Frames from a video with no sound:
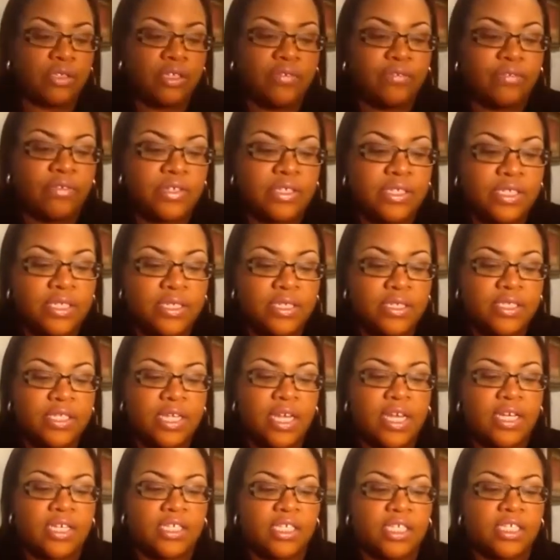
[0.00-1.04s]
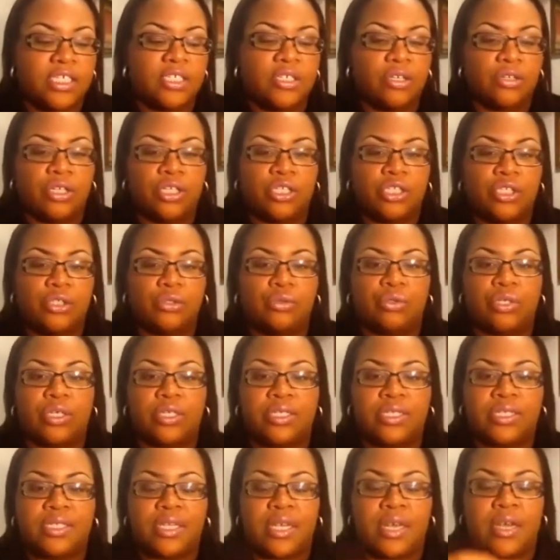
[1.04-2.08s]
differences, and just so that you
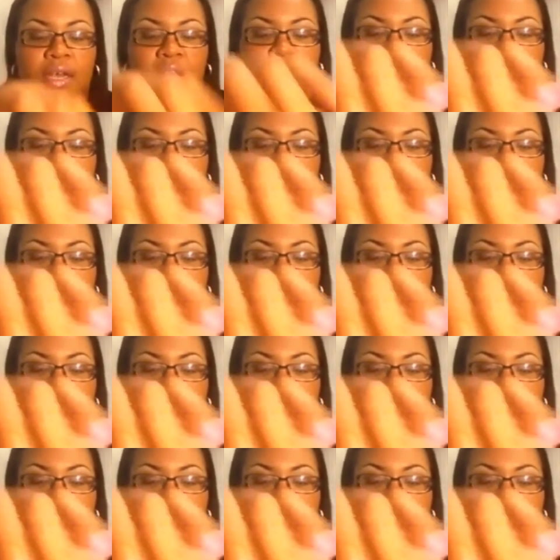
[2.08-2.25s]
can see a